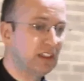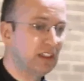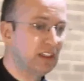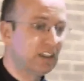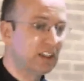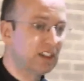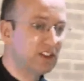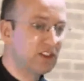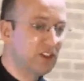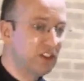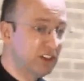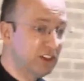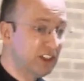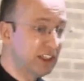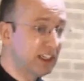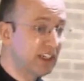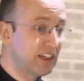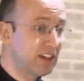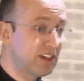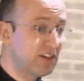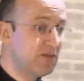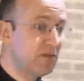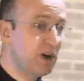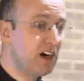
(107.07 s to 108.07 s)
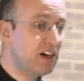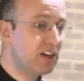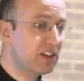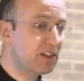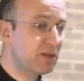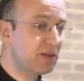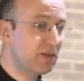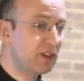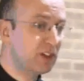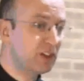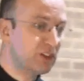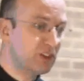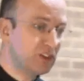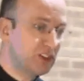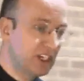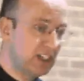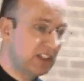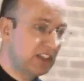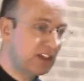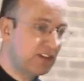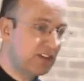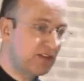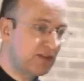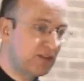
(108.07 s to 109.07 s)
That nothing is impossible. Just
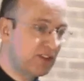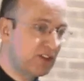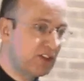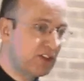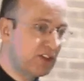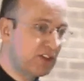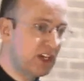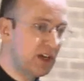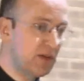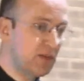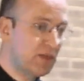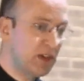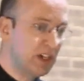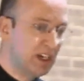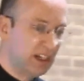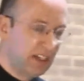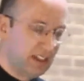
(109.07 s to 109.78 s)
take that first step,